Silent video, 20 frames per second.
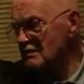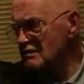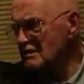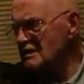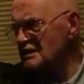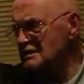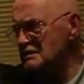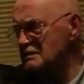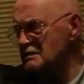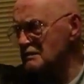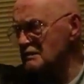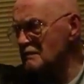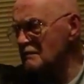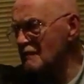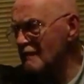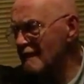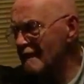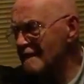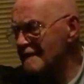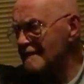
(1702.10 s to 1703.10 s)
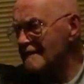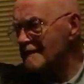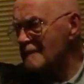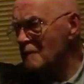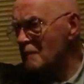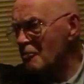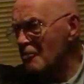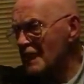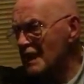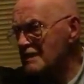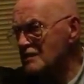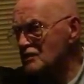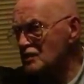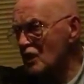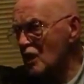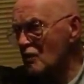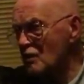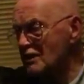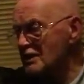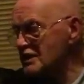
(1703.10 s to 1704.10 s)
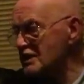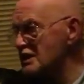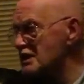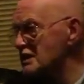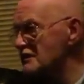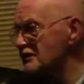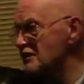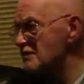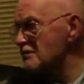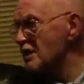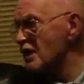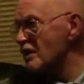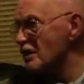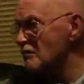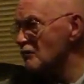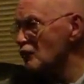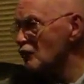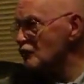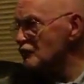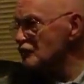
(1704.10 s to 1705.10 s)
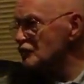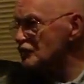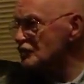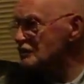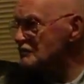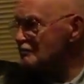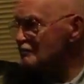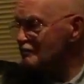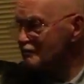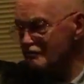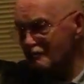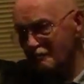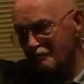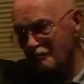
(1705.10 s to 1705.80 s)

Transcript: oh, that's gone. So I went there for about a month, just...